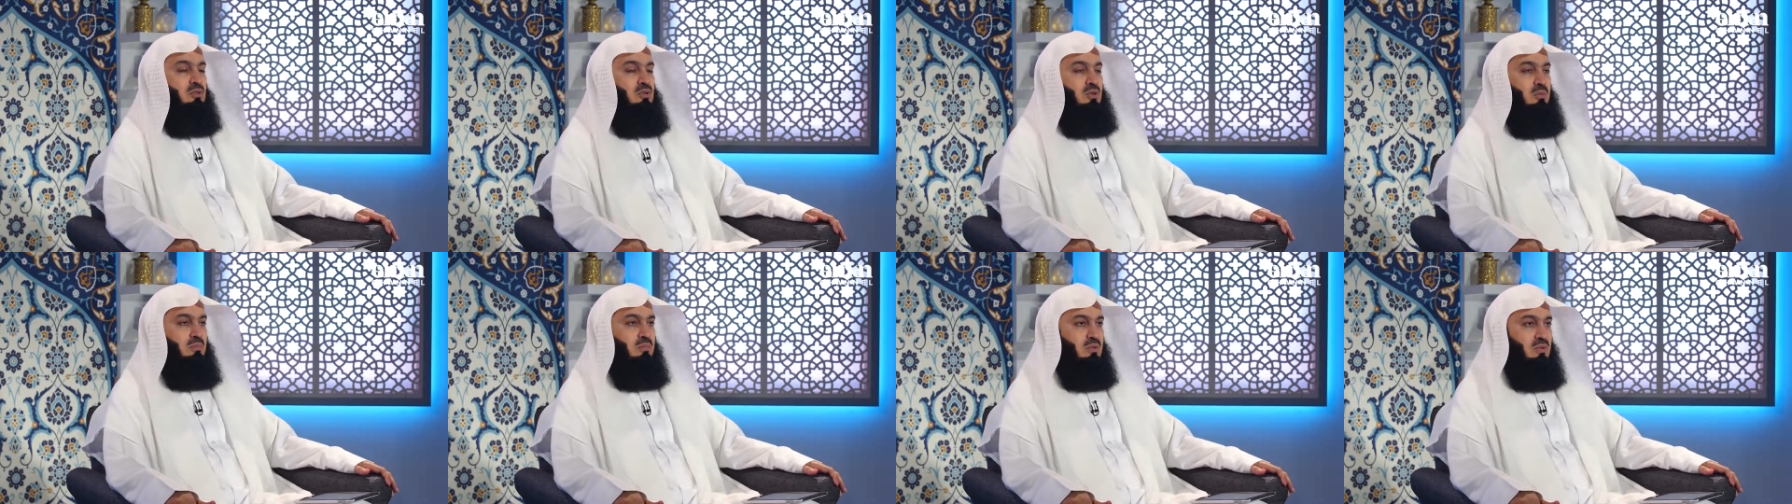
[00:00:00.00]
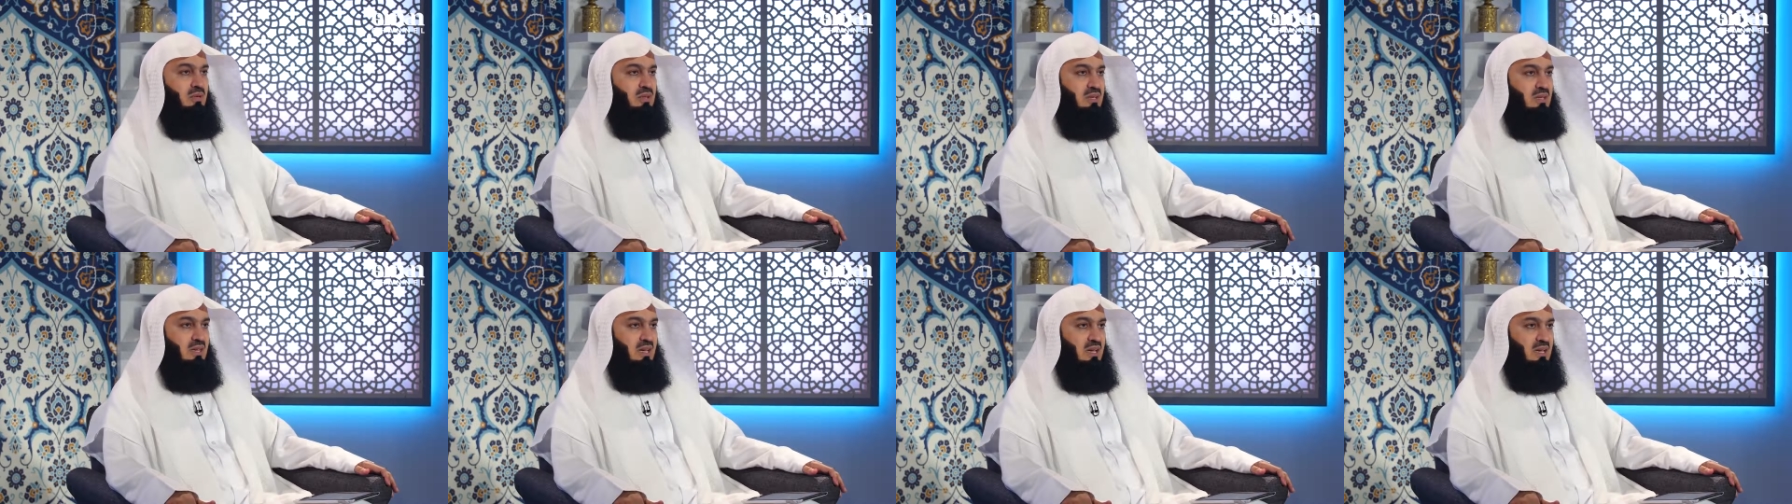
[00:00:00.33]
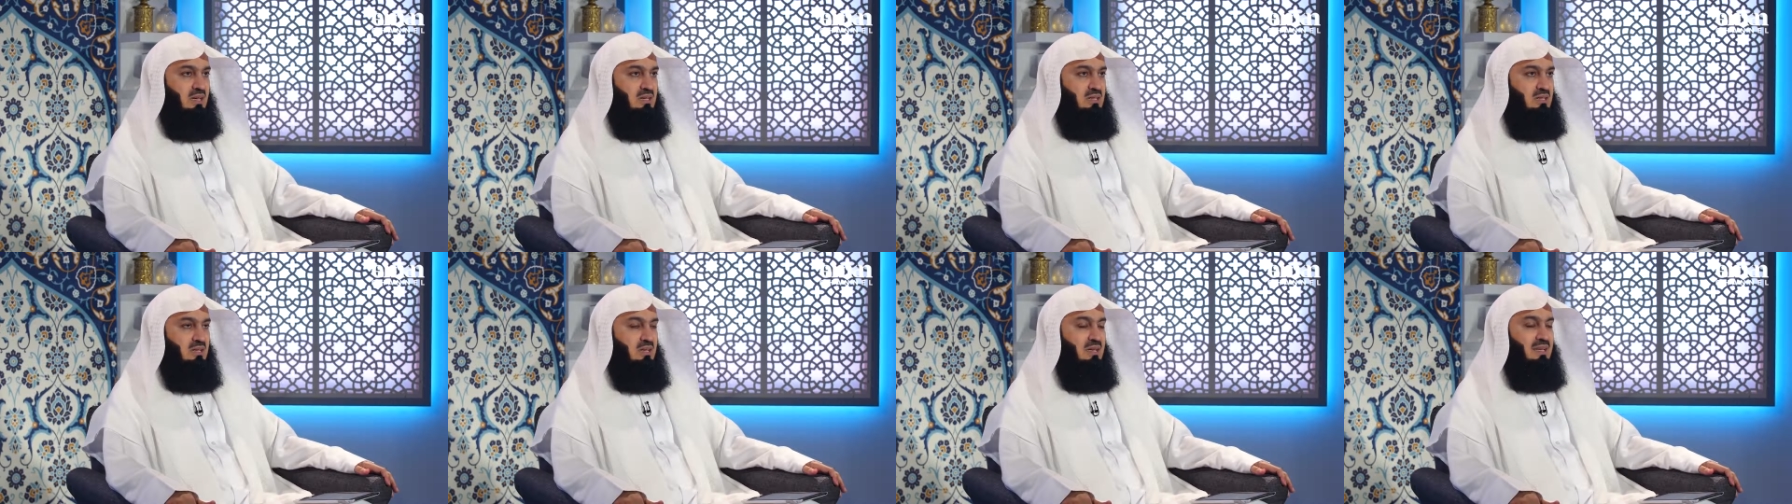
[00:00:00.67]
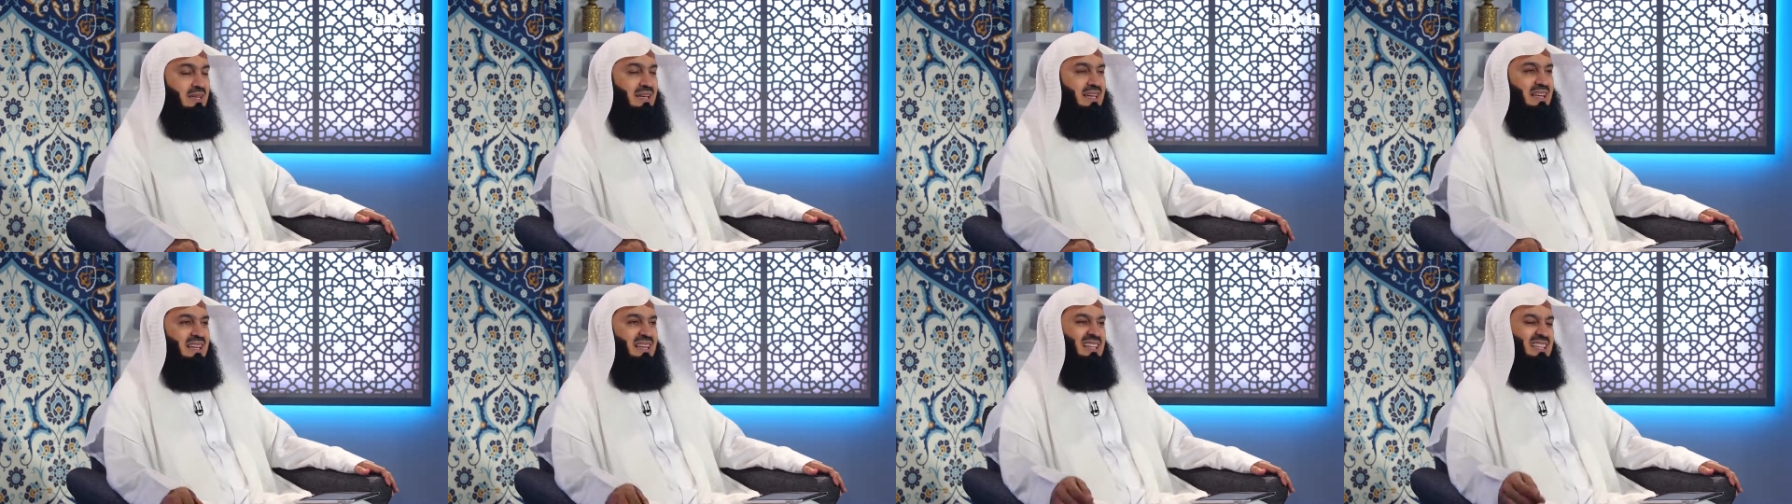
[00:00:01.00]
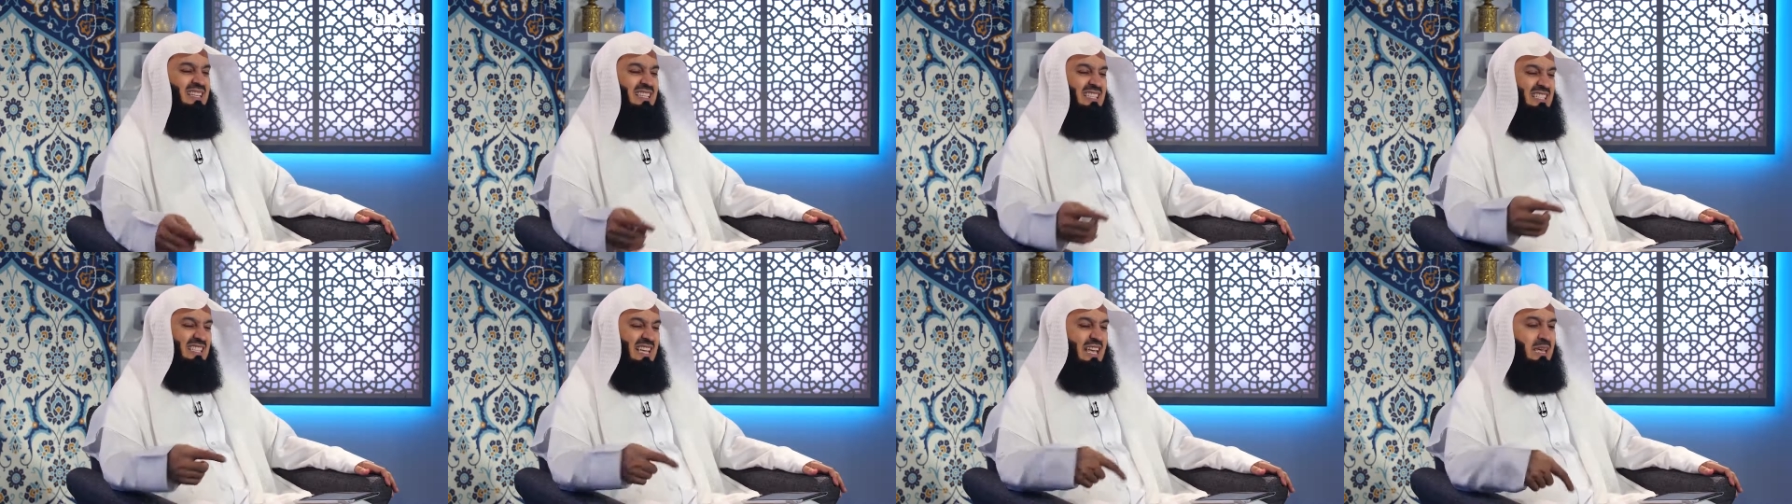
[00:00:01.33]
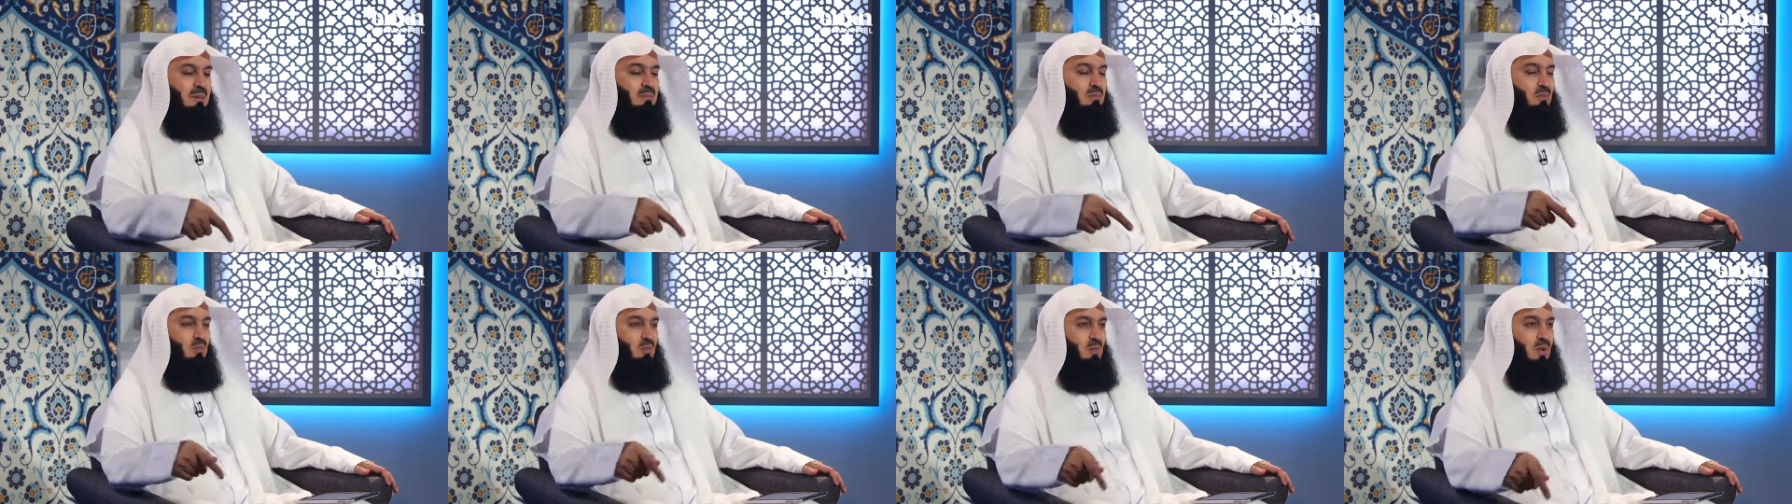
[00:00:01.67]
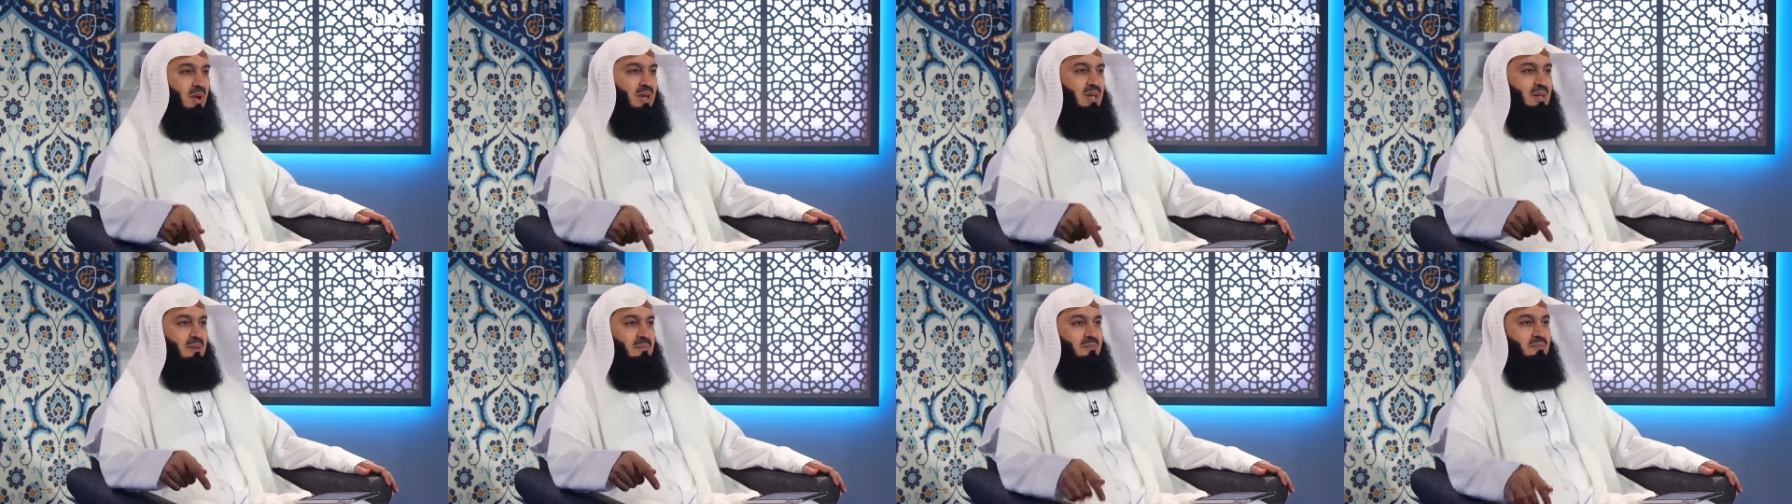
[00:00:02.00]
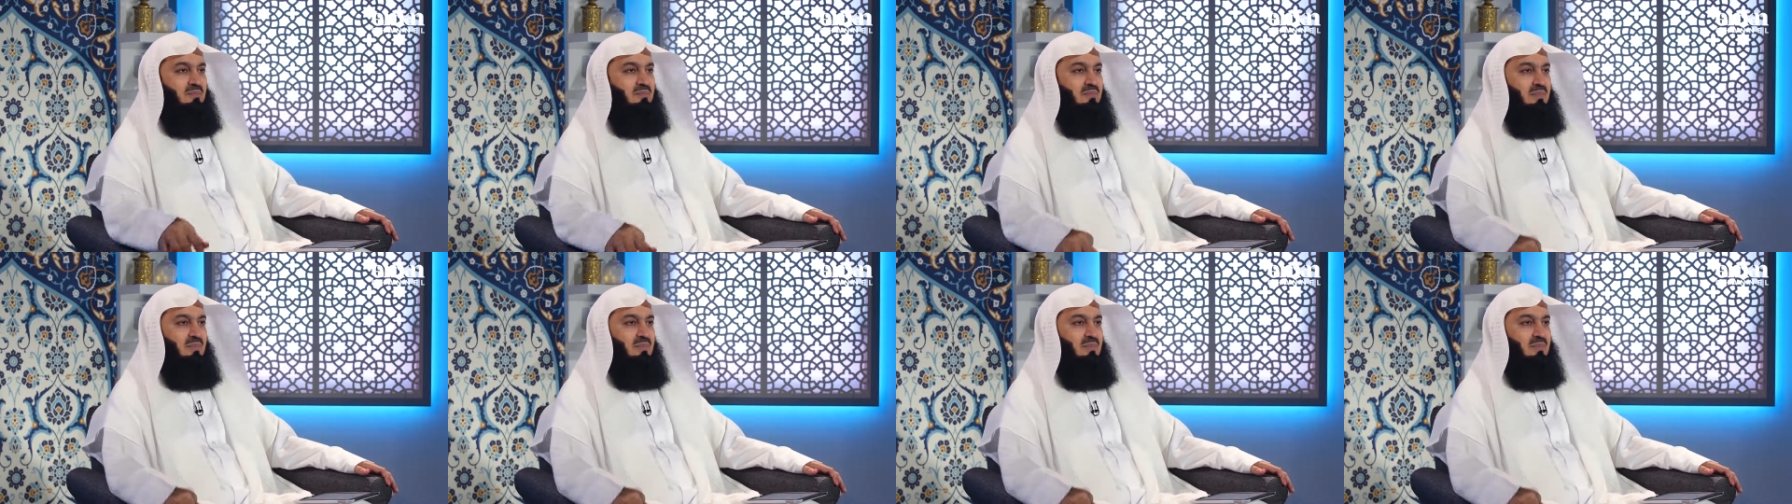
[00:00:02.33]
communicate in the same way.